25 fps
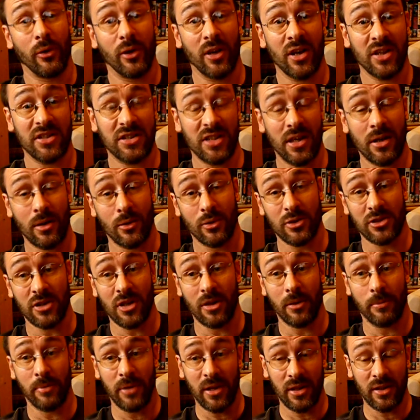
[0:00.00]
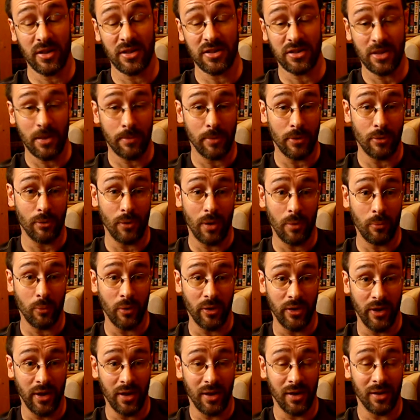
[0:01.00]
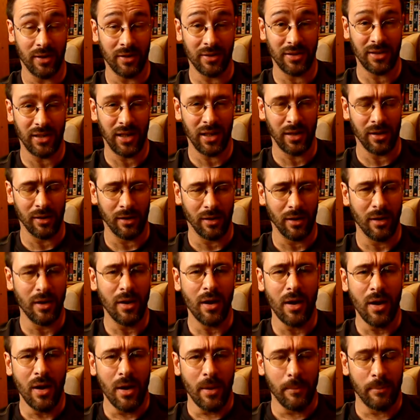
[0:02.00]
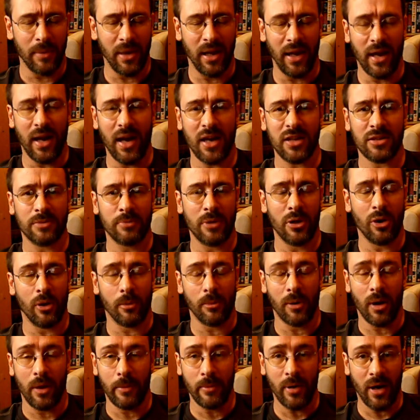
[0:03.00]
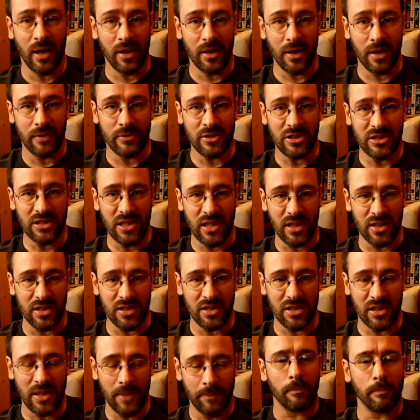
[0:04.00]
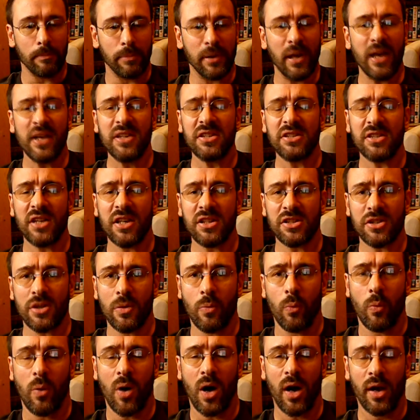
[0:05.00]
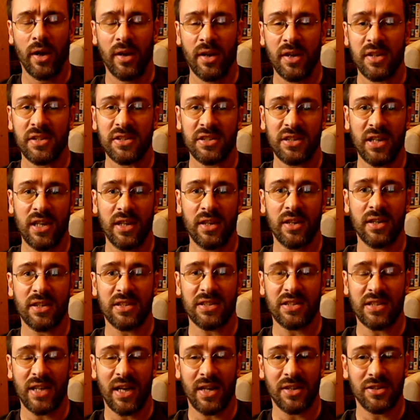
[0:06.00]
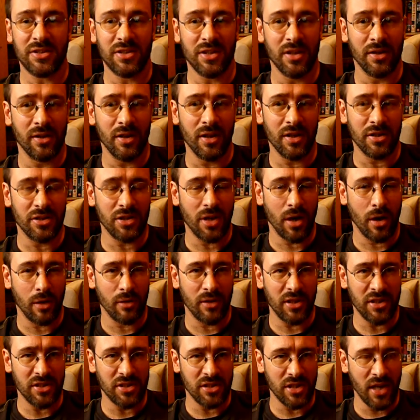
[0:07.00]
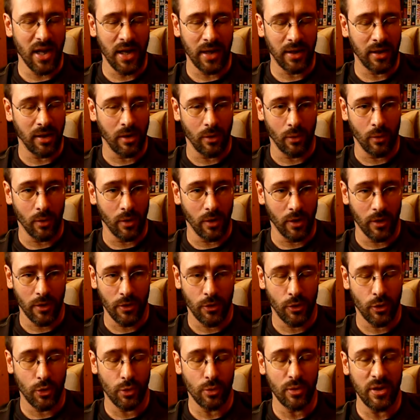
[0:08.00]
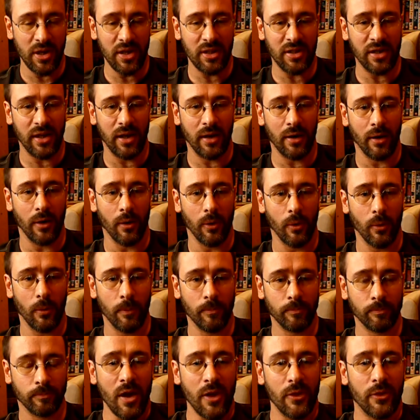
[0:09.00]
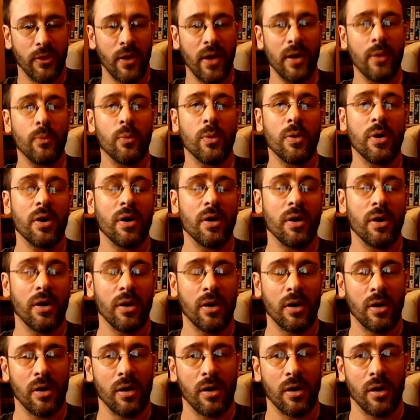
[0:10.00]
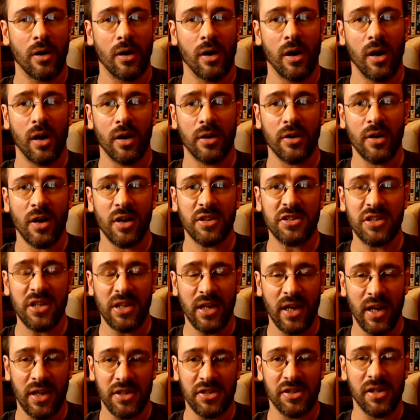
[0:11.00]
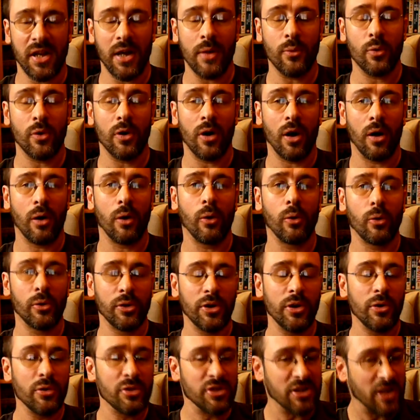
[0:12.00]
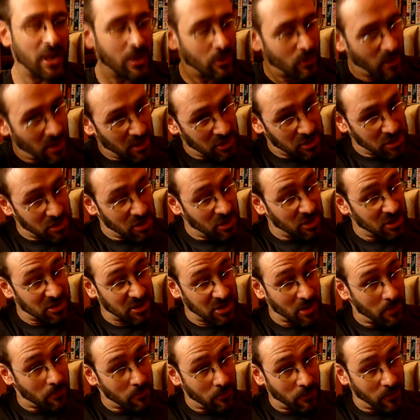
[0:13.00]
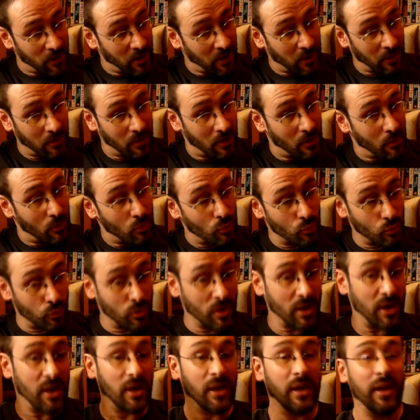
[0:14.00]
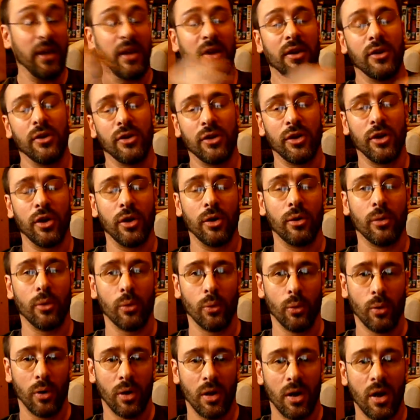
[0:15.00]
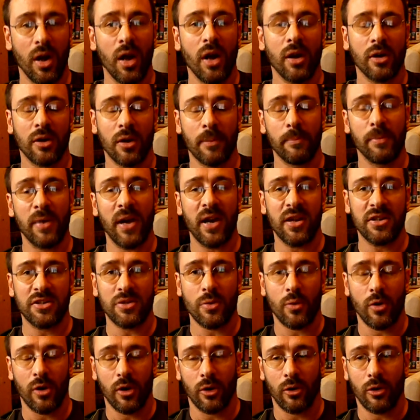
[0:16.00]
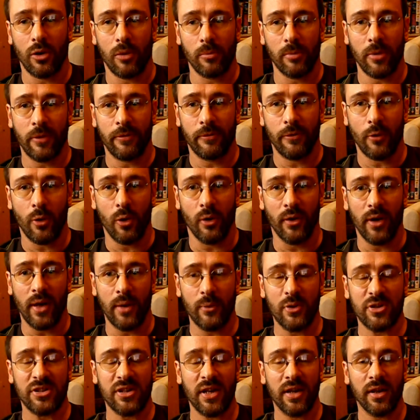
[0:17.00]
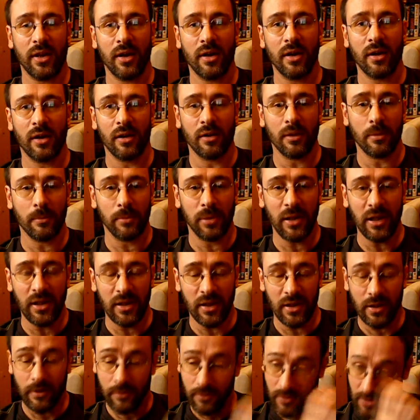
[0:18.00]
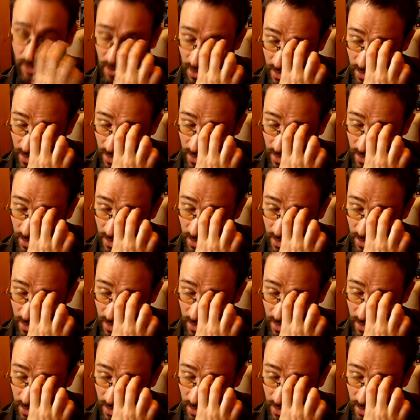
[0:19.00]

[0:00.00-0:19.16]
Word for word: and I said I was going to pick this up and run with it and didn't, but it has been on my mind ever since. PlayStation 1, Sega Saturn, Atari Jaguar, 3DO, they were cutting edge, they were a whole new generation, something really new compared to what had gone before. They were taking a completely different